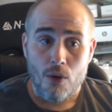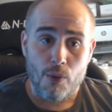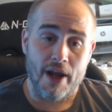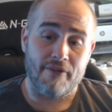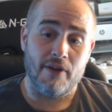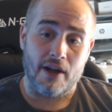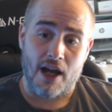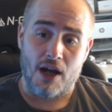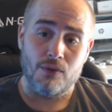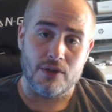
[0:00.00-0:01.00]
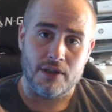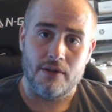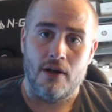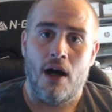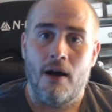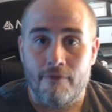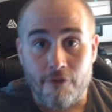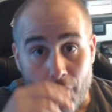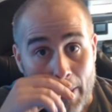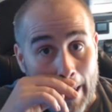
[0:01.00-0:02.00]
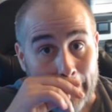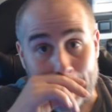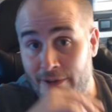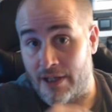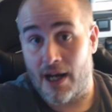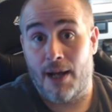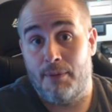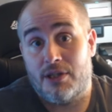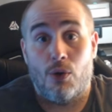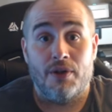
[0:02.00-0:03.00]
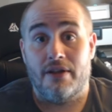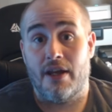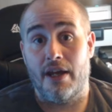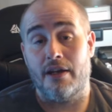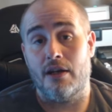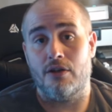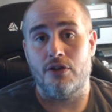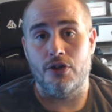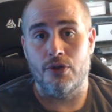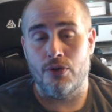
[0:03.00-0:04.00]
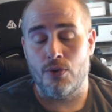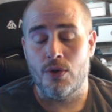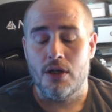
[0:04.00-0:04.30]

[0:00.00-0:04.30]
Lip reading: we have to account for the extra time it's going to take to